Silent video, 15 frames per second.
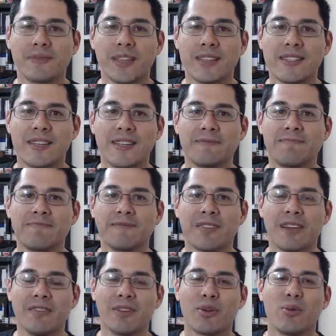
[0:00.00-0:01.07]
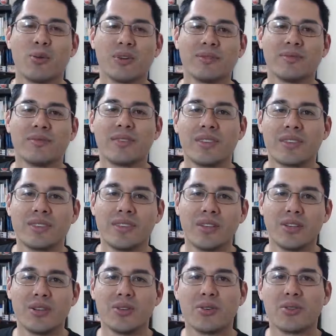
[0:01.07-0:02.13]
That's it. Have a good one. See
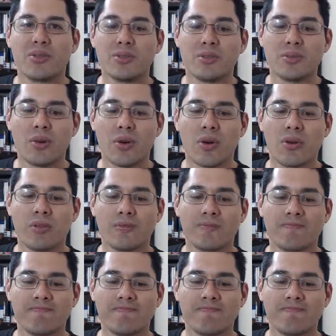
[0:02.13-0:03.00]
you tomorrow.